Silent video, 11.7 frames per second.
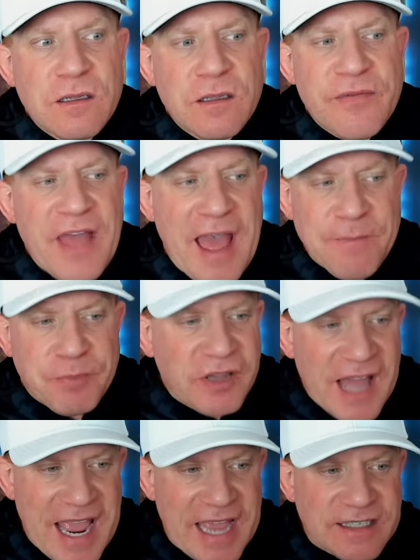that
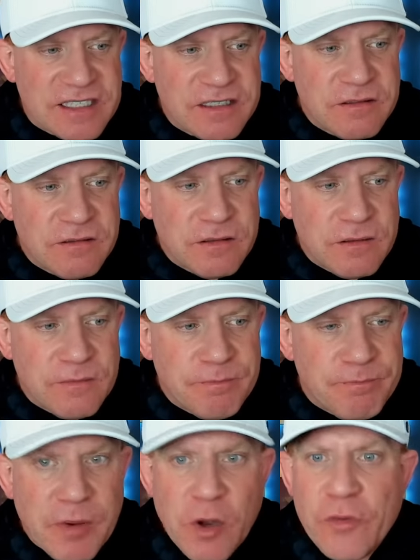plays
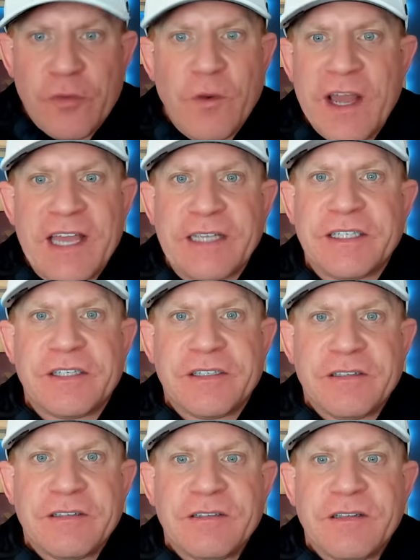both ways.
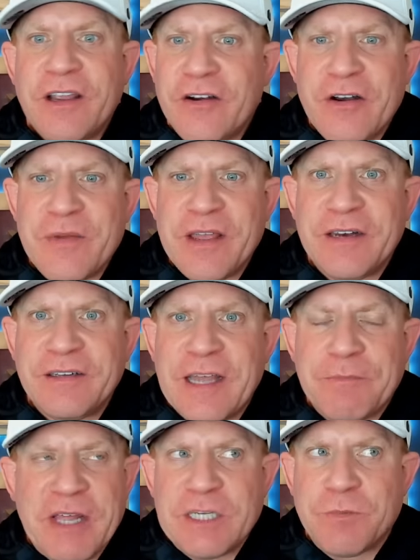You know what I mean?
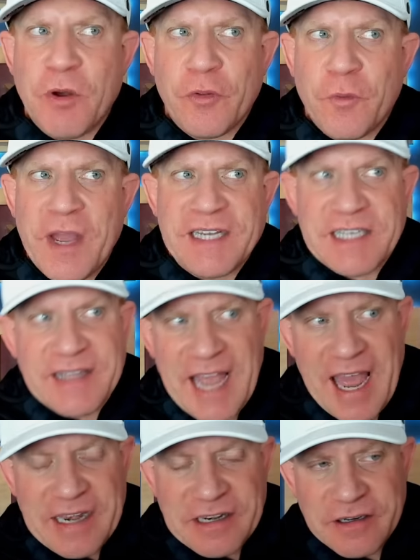That plays both ways in
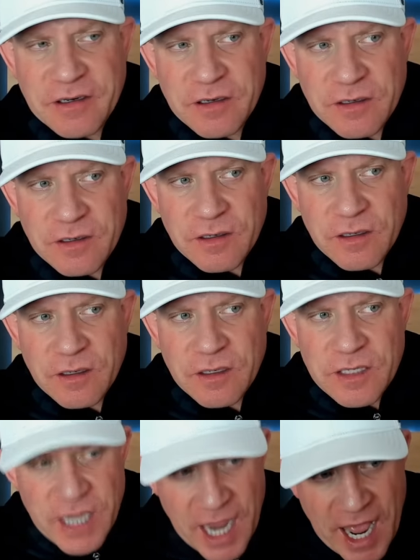that,
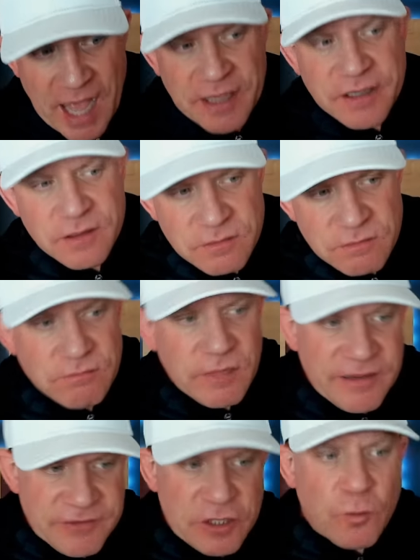yeah,
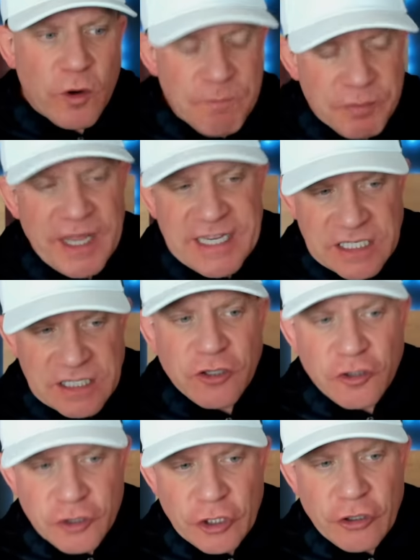if someone plays a
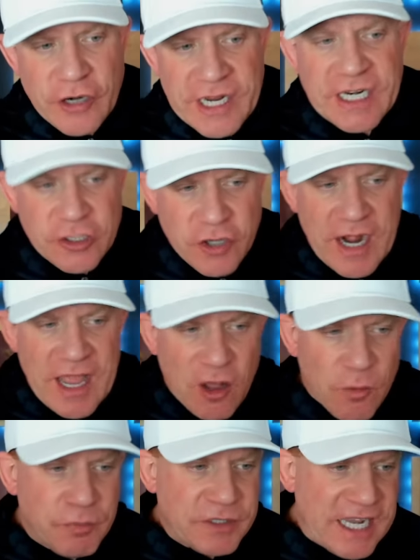little dirty to try to
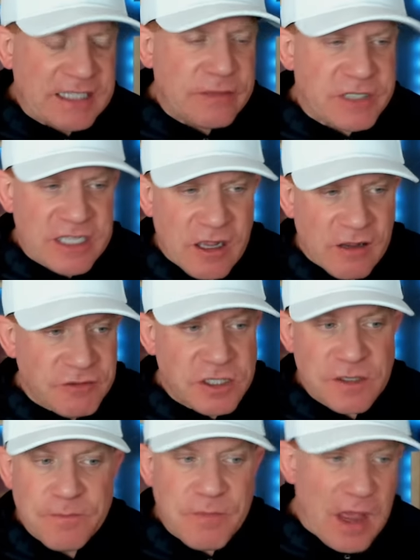help protect themselves,
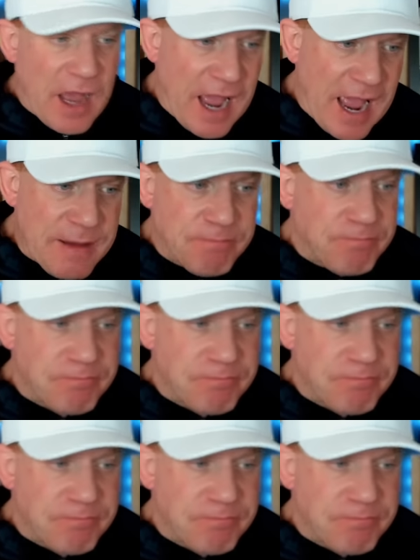I